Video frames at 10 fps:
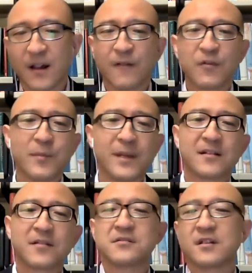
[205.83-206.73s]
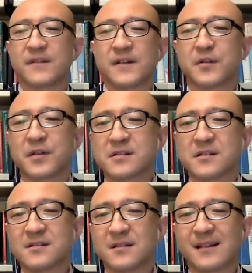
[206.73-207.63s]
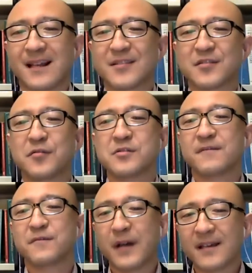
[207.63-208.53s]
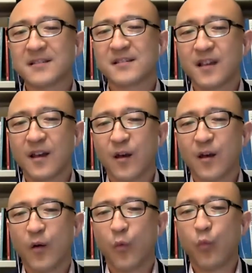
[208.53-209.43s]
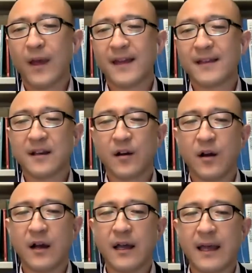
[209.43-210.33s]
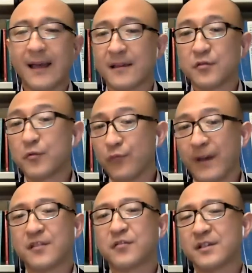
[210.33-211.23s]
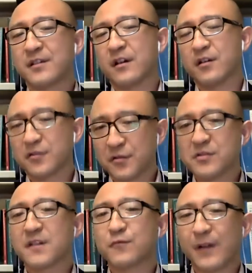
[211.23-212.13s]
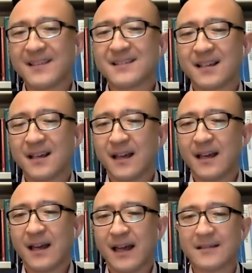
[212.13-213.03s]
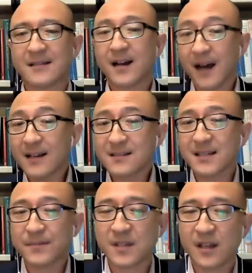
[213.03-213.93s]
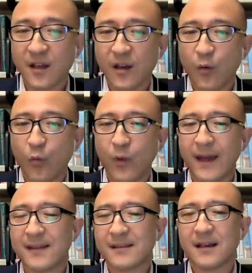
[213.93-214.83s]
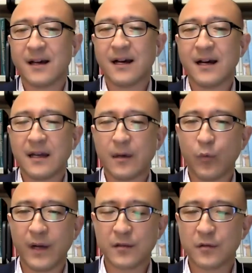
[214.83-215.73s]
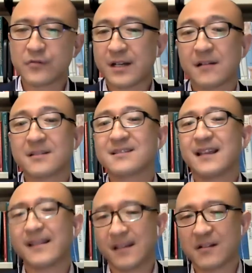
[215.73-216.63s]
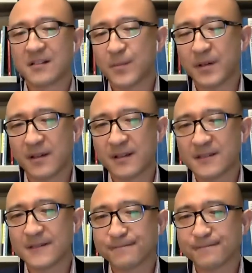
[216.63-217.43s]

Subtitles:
For many conservative Christians, there's an exclusion of race when using exclusion of race as a concept when they're trying to understand their experience.